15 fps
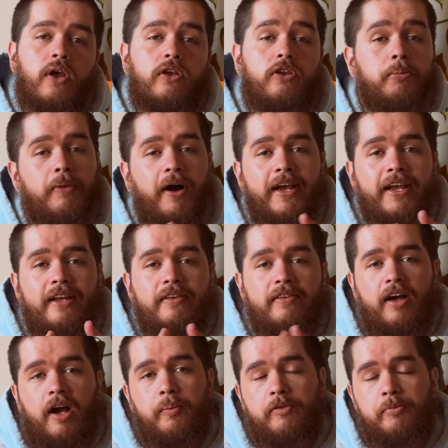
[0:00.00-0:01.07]
You might end
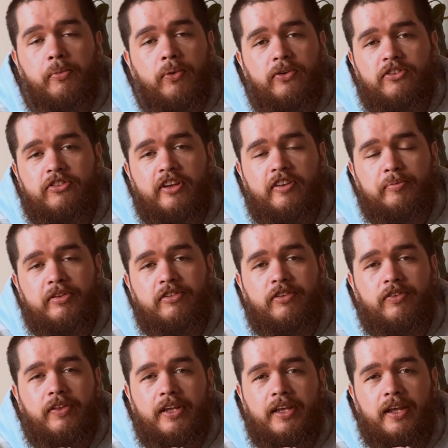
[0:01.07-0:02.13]
up with more achievements
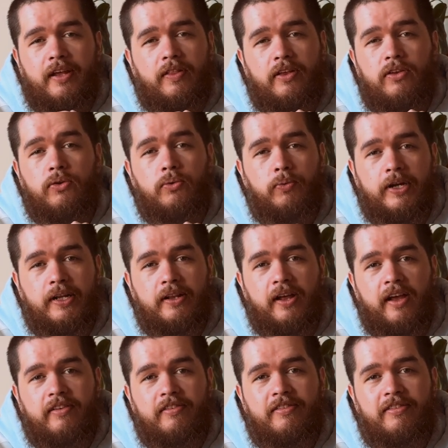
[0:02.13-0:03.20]
in the year than you
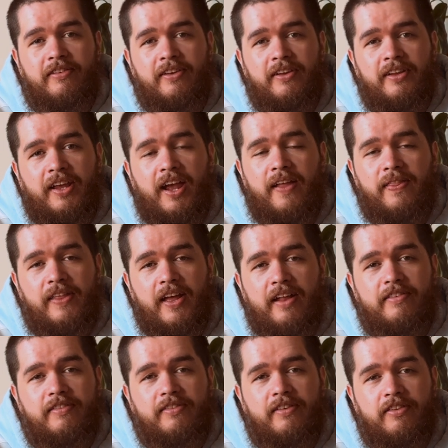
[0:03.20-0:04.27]
realized, and
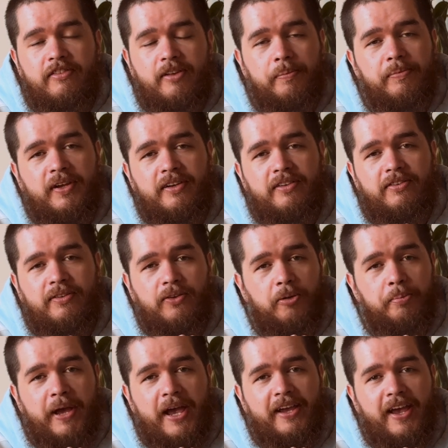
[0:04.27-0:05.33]
that's something to look
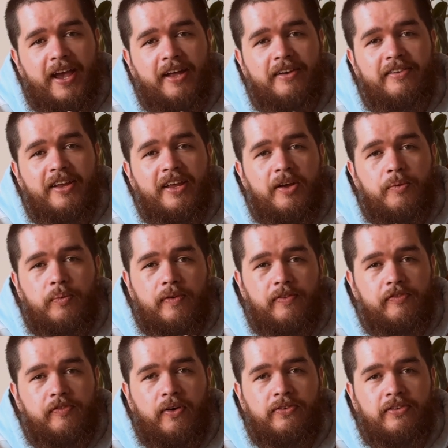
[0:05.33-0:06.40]
back at with
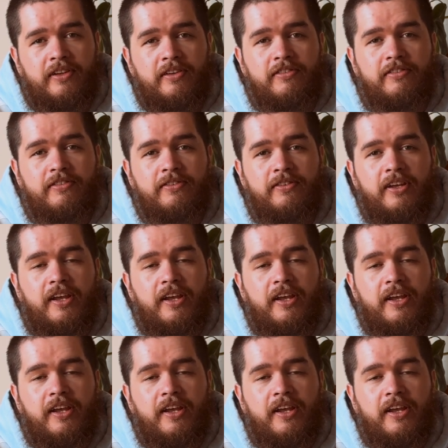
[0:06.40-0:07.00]
fondness.